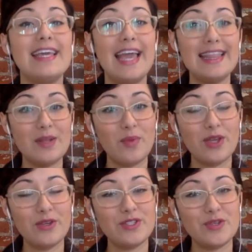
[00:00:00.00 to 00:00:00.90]
And then while
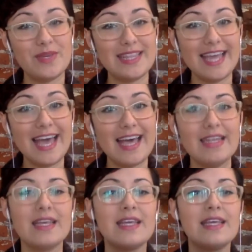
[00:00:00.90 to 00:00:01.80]
you're doing
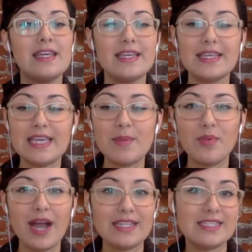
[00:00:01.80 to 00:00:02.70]
that, keep
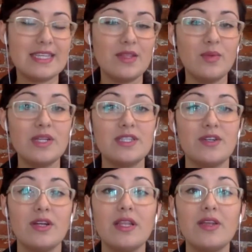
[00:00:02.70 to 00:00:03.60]
practicing the ones that
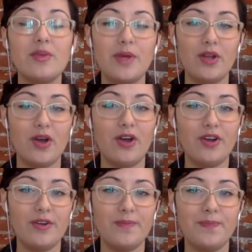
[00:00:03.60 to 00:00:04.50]
are a little bit
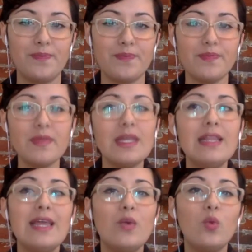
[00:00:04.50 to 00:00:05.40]
harder,
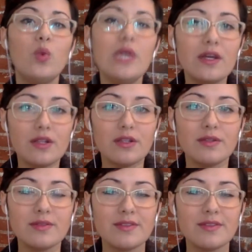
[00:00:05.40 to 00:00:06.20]
like wheel.